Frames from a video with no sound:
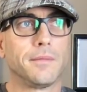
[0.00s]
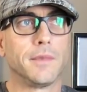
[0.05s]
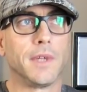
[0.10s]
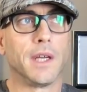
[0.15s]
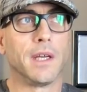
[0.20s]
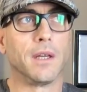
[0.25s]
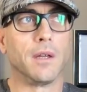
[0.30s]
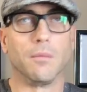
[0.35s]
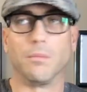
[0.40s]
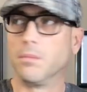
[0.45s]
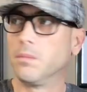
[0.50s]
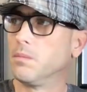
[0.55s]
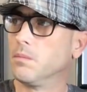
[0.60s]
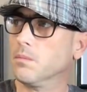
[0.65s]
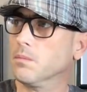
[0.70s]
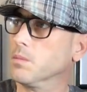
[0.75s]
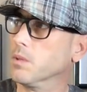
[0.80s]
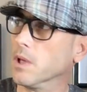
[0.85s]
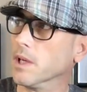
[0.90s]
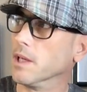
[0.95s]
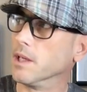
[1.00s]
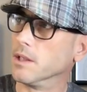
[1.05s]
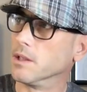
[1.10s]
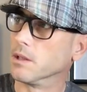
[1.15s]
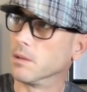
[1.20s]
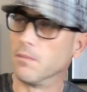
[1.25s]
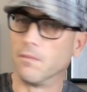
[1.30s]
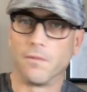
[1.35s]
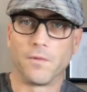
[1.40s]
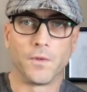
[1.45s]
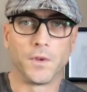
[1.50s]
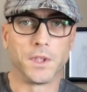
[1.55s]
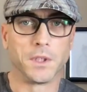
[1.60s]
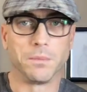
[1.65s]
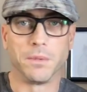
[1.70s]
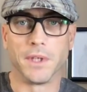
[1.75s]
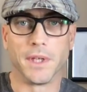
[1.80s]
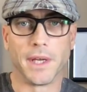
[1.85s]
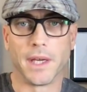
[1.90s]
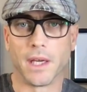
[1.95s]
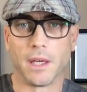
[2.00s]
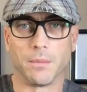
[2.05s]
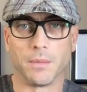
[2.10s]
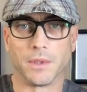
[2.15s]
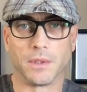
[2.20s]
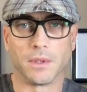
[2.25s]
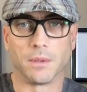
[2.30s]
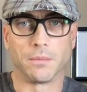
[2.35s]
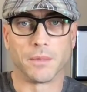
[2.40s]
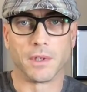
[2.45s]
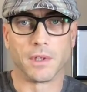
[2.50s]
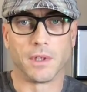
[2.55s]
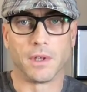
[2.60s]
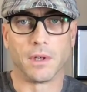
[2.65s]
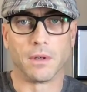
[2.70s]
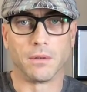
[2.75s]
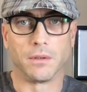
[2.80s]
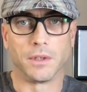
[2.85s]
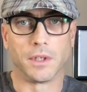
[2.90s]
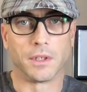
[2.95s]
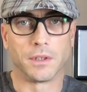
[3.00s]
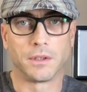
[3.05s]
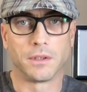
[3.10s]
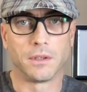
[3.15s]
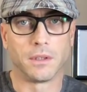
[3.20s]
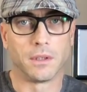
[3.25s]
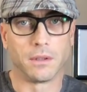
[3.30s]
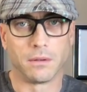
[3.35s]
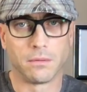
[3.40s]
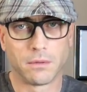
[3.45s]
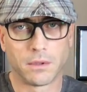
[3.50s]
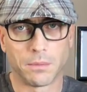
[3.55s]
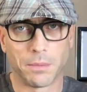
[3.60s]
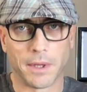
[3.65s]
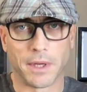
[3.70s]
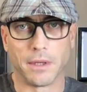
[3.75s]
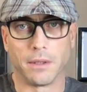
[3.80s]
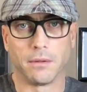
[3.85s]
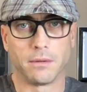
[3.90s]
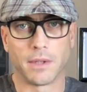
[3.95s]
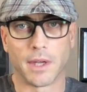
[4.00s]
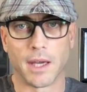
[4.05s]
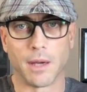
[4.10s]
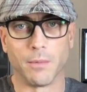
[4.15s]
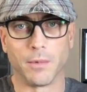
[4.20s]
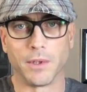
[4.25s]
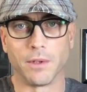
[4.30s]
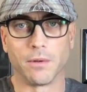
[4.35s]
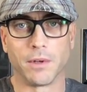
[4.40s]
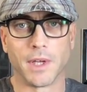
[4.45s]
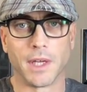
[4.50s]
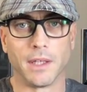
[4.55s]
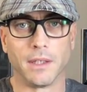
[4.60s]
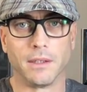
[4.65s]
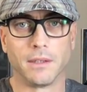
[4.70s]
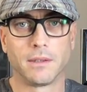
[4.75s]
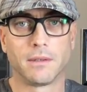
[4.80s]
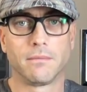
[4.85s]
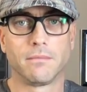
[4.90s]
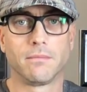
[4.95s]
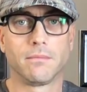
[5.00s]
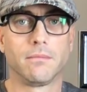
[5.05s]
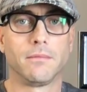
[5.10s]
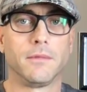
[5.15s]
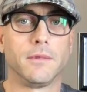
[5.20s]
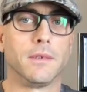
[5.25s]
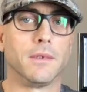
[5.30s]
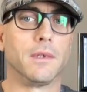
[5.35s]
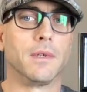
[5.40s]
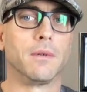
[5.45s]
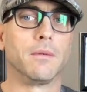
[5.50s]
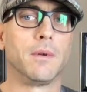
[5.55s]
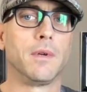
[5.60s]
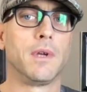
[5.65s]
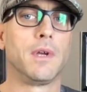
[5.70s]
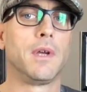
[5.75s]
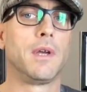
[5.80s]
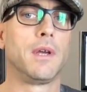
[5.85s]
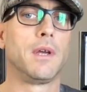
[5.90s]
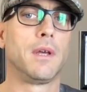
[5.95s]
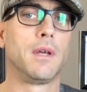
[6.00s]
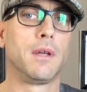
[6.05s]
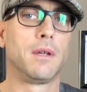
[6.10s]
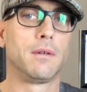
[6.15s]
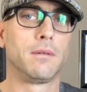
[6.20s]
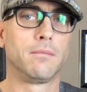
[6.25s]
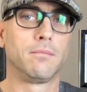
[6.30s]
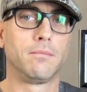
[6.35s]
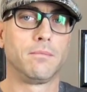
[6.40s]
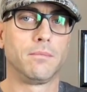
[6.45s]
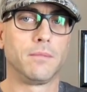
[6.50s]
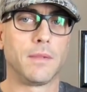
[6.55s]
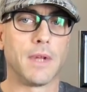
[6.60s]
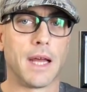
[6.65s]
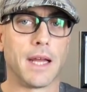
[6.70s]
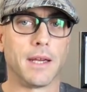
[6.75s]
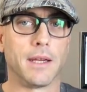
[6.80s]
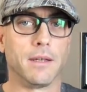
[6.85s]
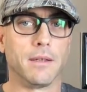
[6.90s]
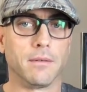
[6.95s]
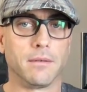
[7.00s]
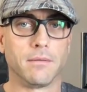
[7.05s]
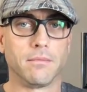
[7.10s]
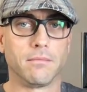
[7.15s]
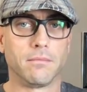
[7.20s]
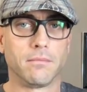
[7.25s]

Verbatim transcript: and play some frisbee game or something, you know, just to spend time with your kids, you know. I didn't